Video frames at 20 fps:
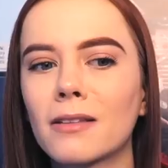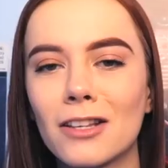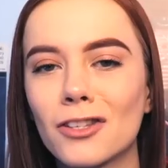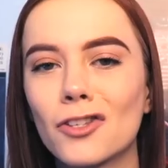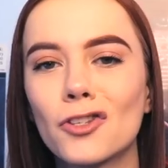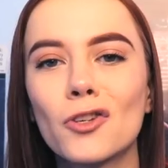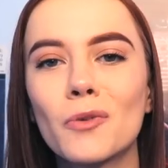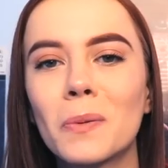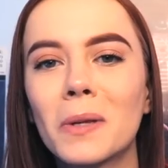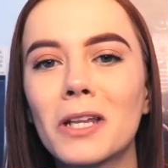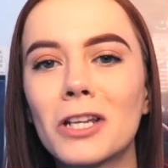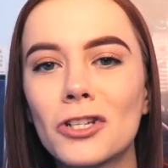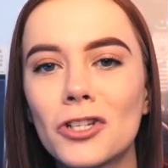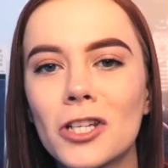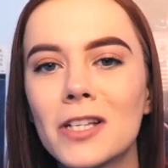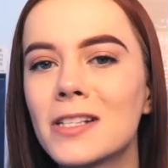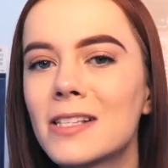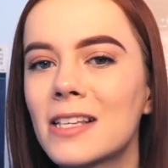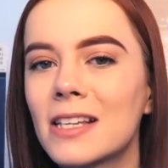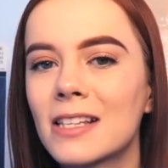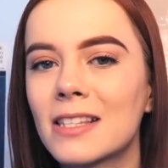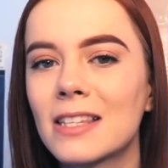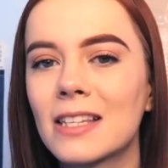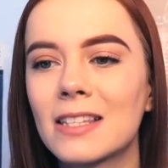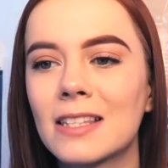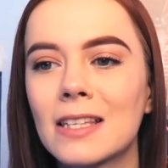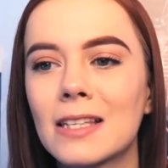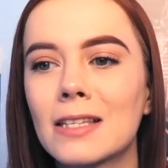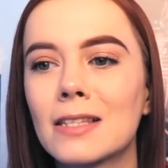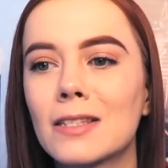as stupid and cheesy as
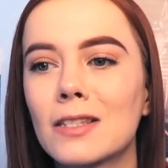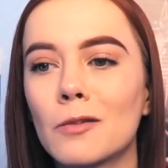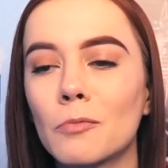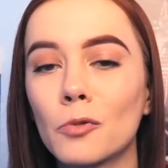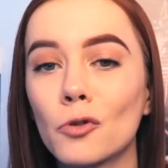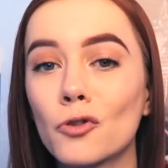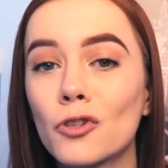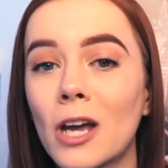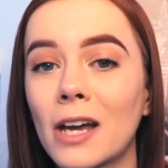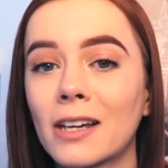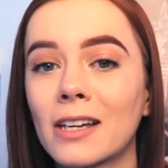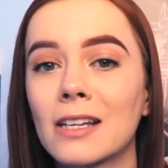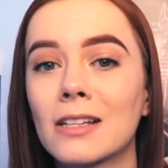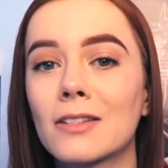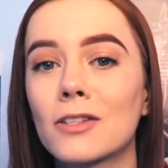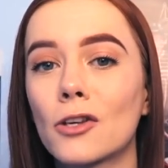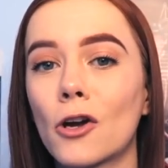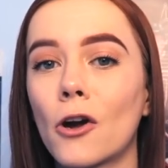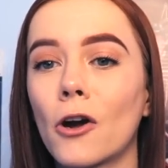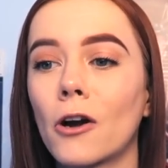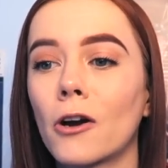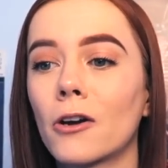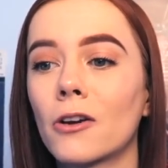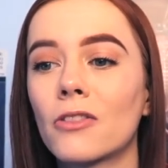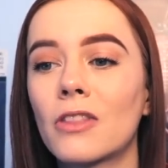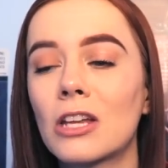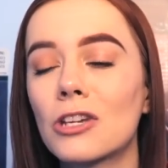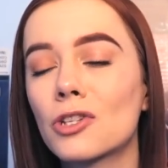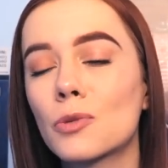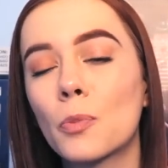this is, the Blue Jackets are,
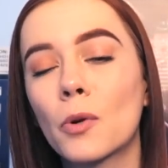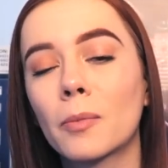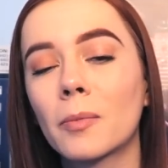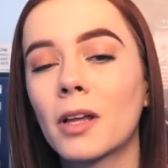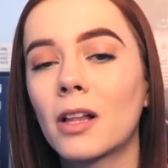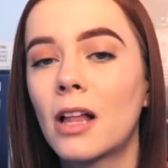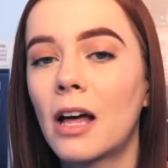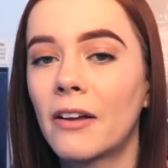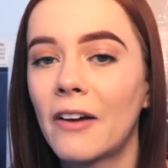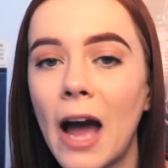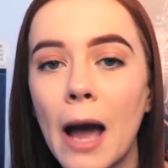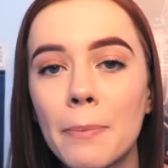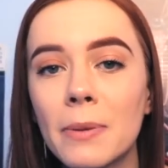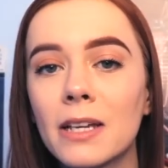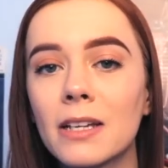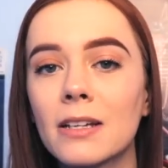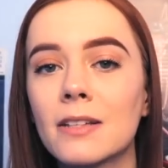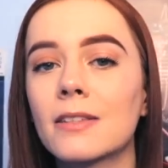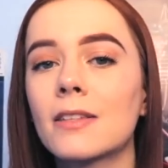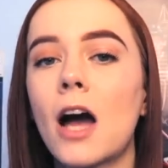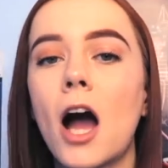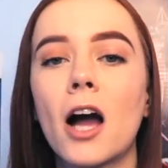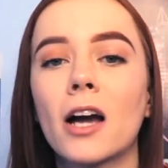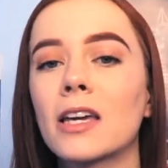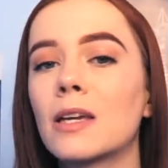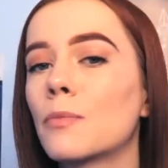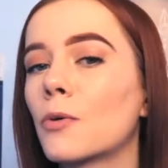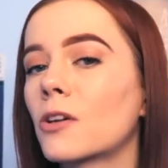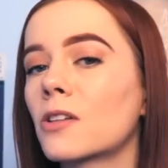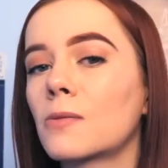they just bring me a lot of happiness.
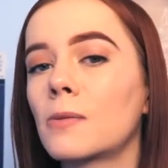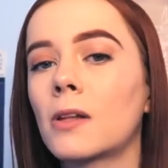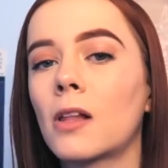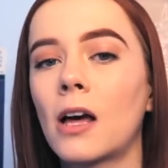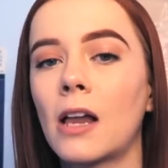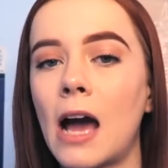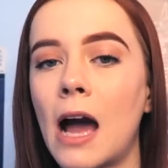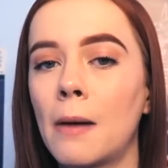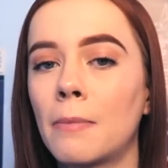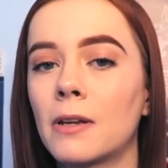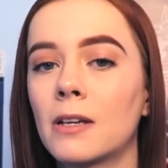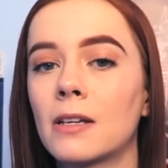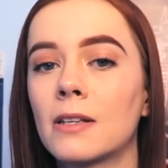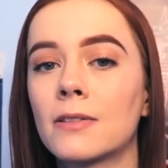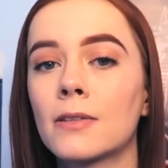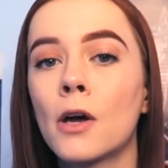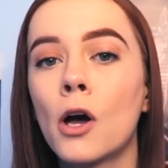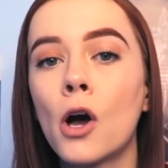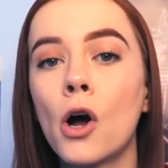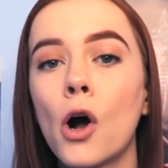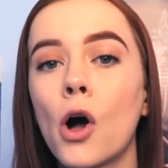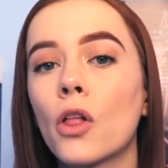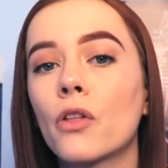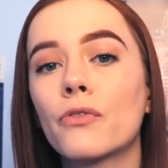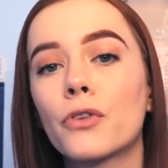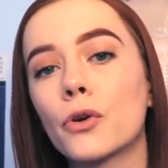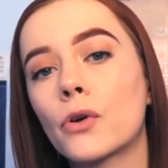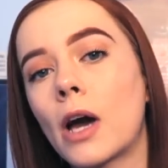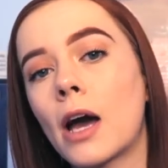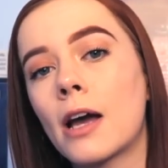Hockey brings me a lot of happiness. All
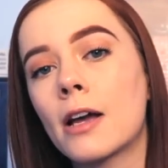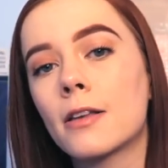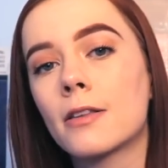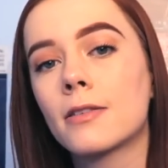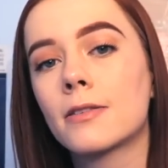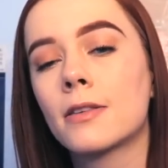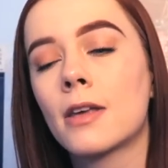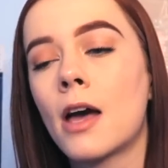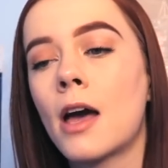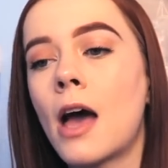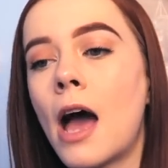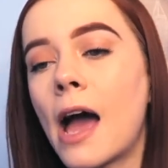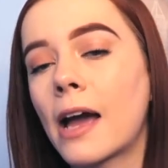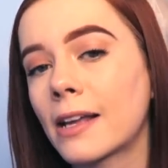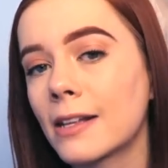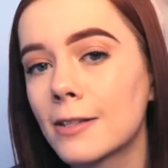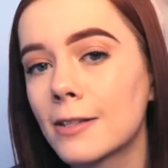of you guys, I